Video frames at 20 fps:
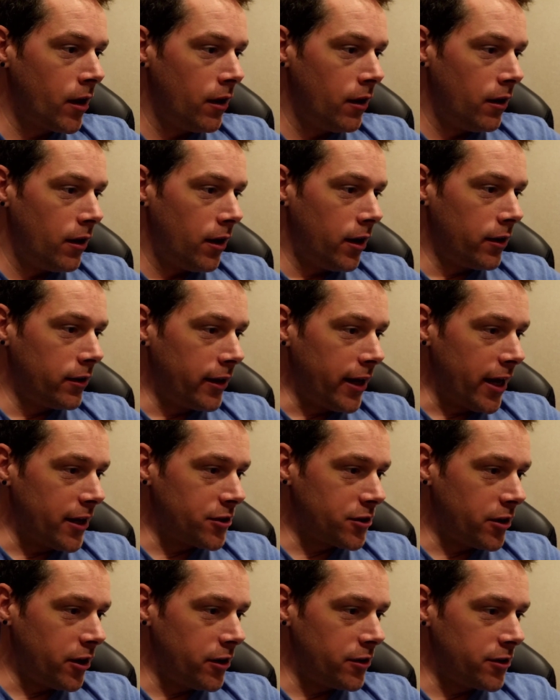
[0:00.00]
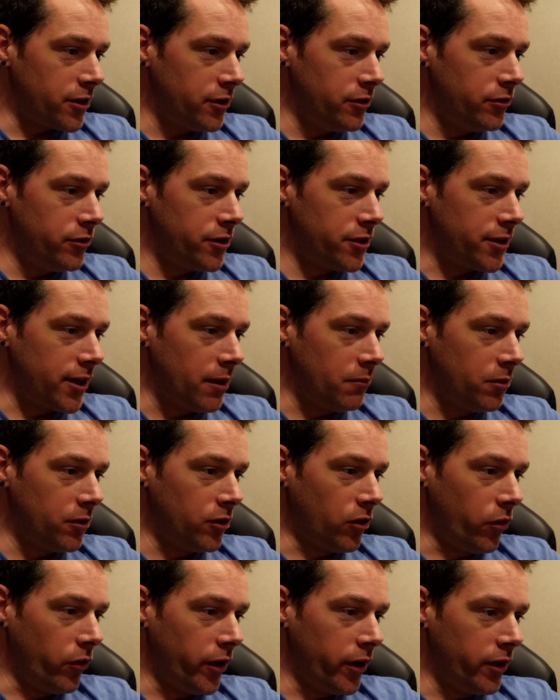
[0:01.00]
On gas carts, can you disable
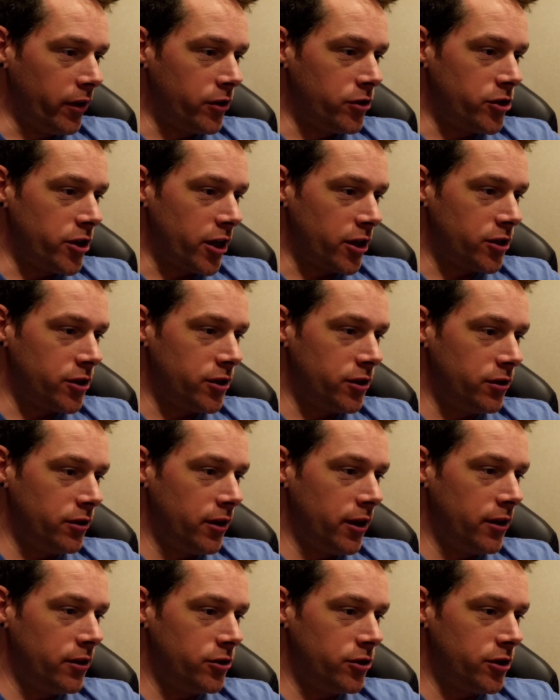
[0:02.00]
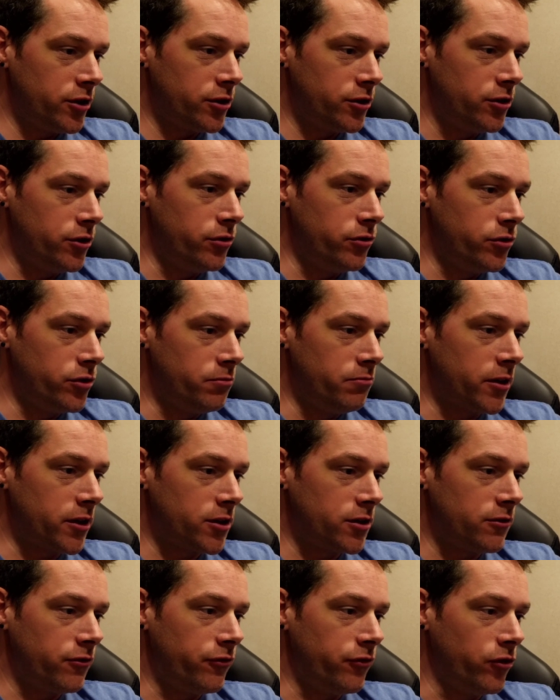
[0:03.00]
the oil injection and just use
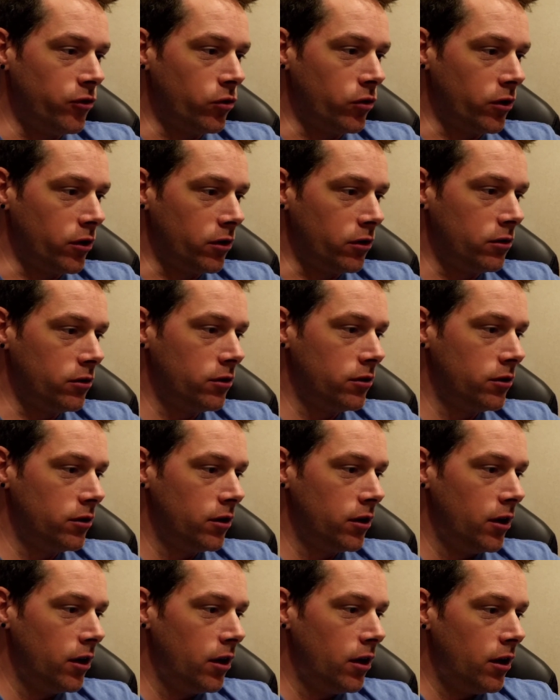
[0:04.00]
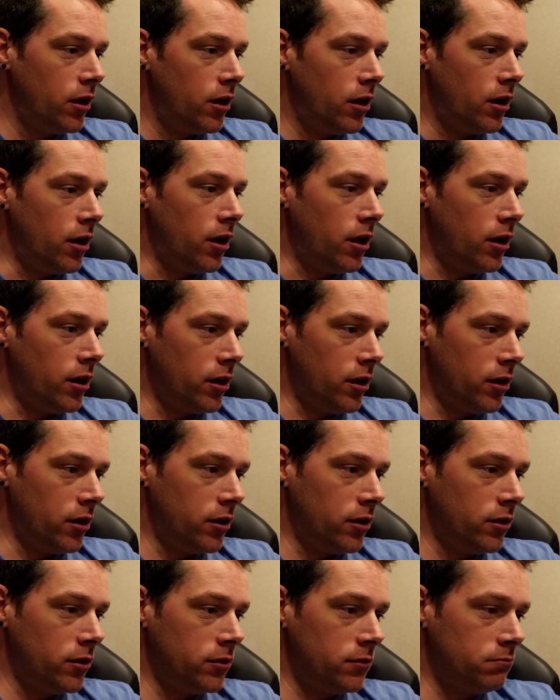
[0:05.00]
mixed fuel? Sure,